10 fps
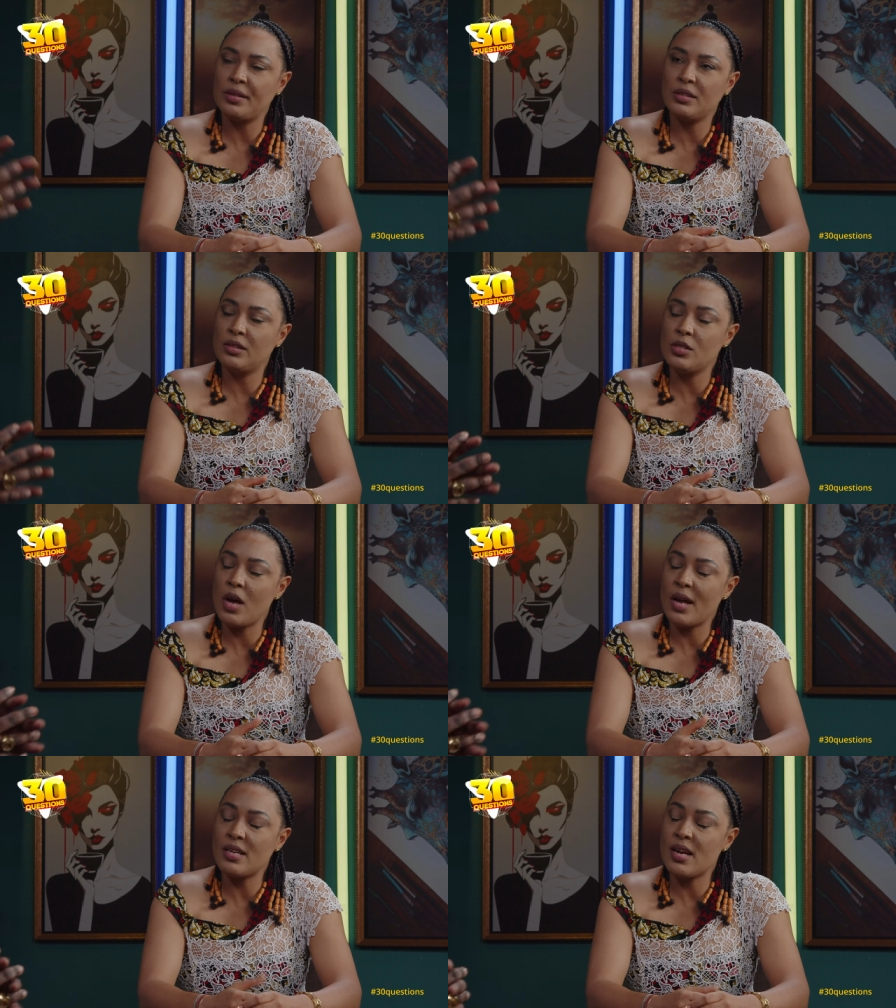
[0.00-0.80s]

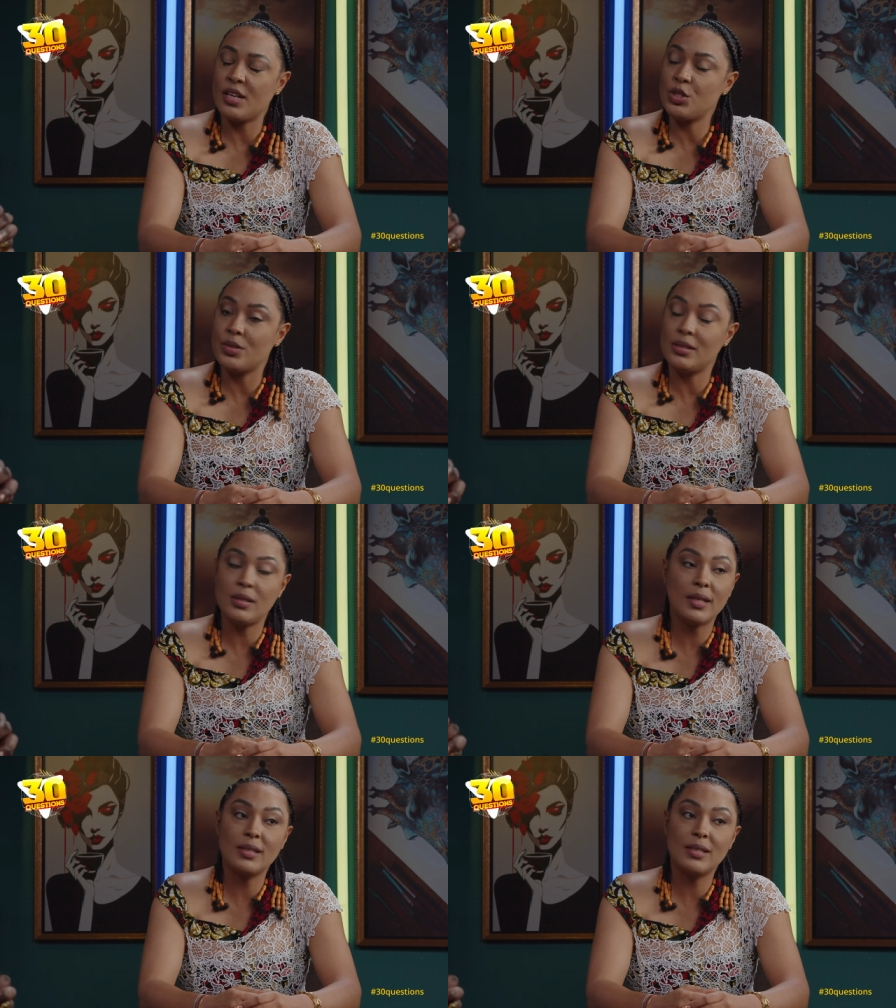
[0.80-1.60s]
Naturally,
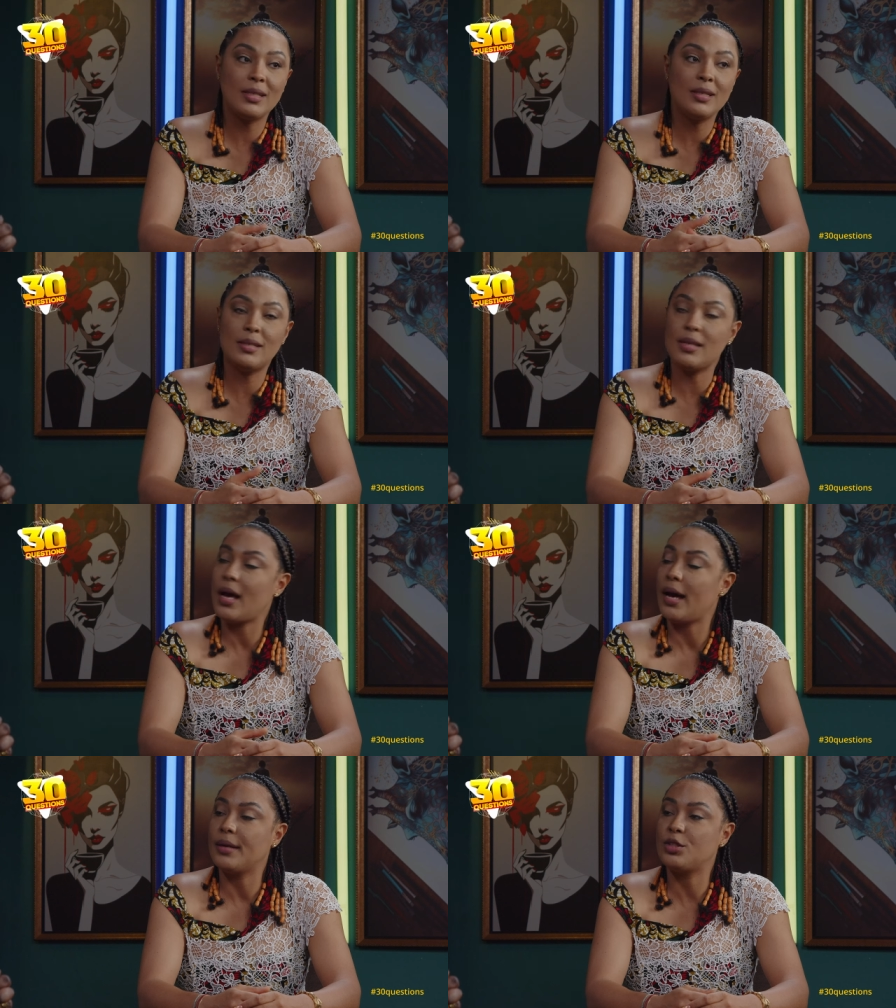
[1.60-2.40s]
sex scenes
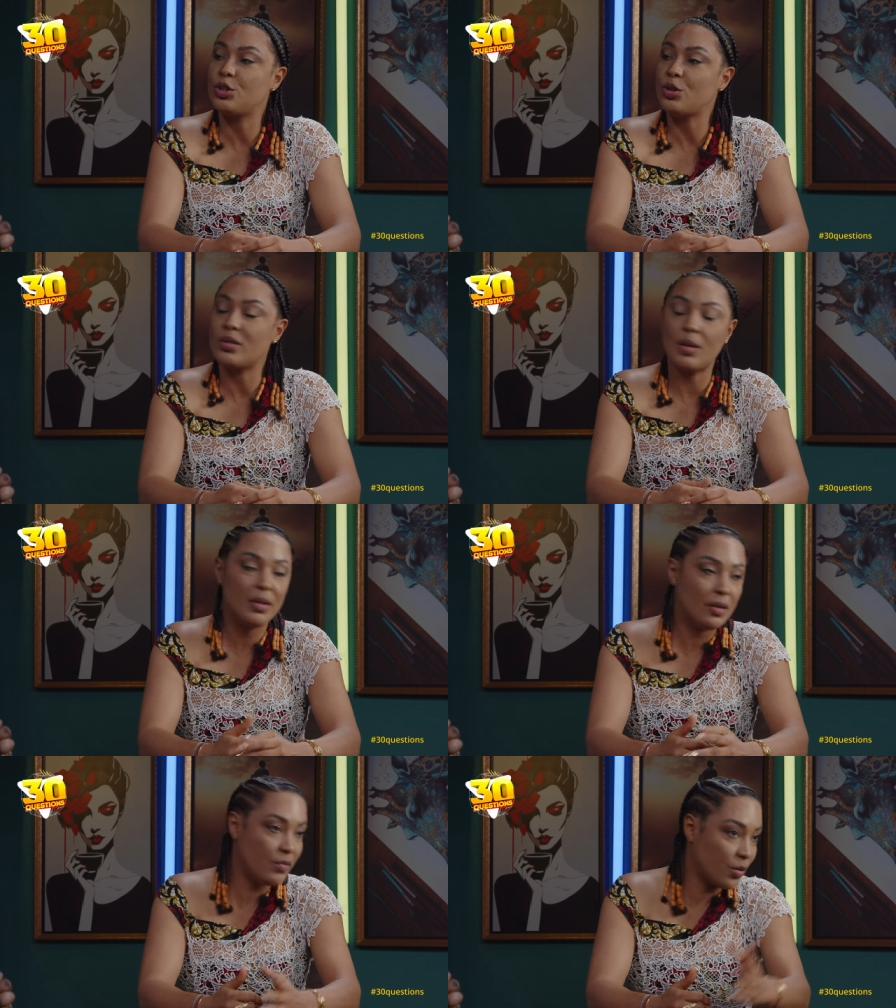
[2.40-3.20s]
are shot. I mean,
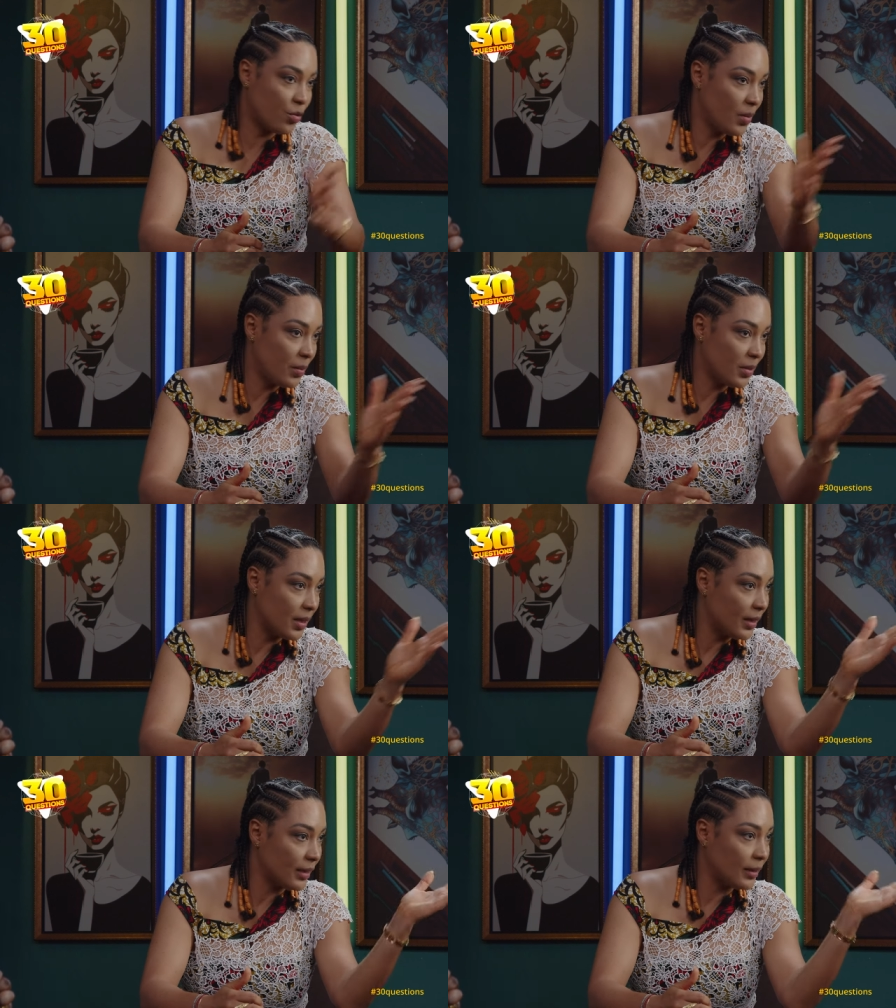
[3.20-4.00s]
if the crew members are
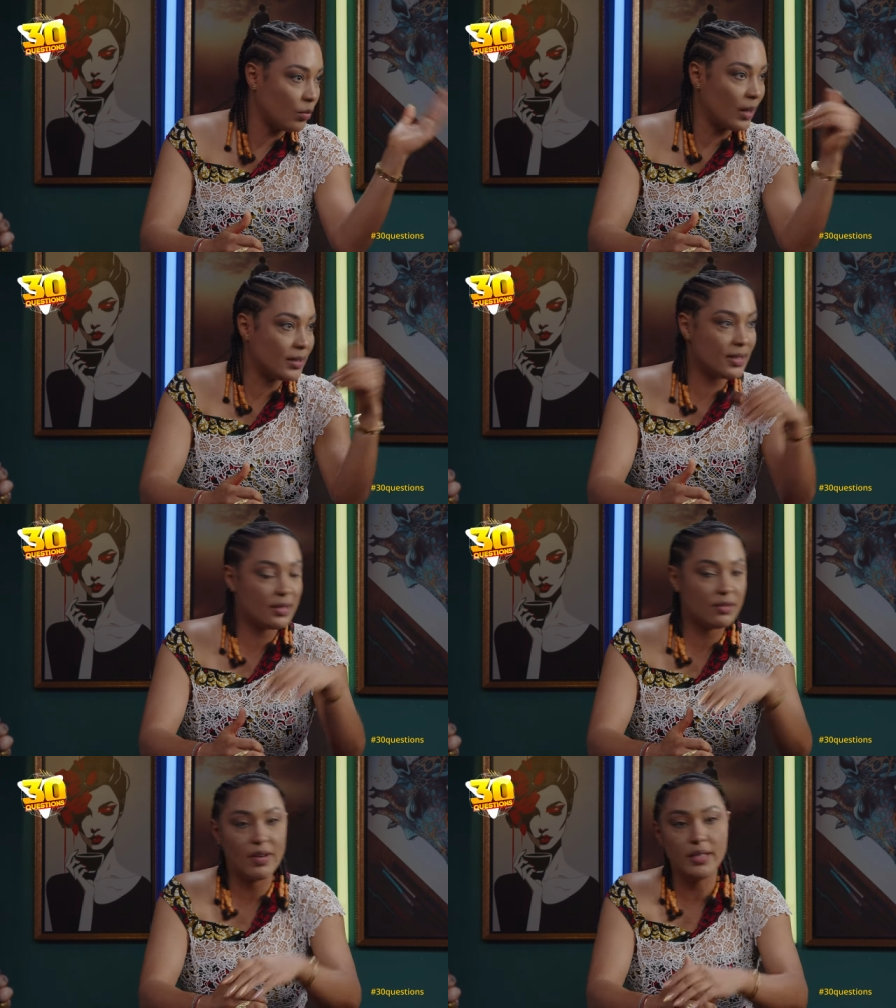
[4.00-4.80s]
here, they
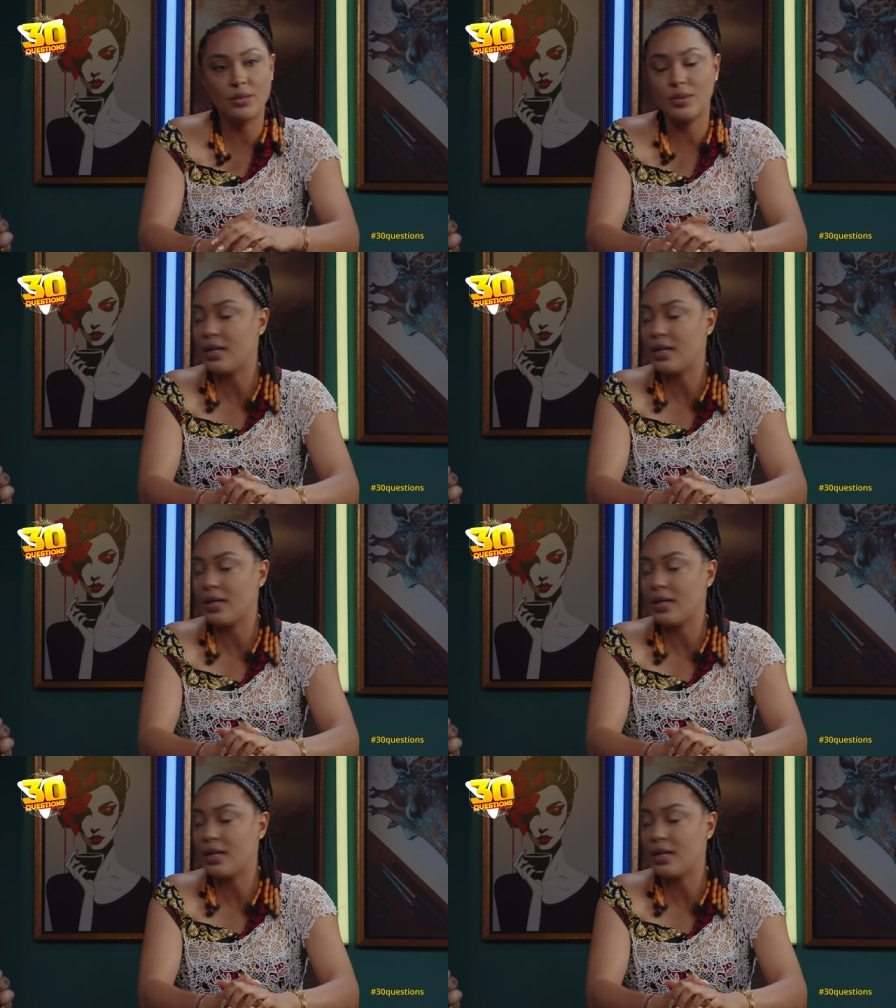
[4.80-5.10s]
testify to it.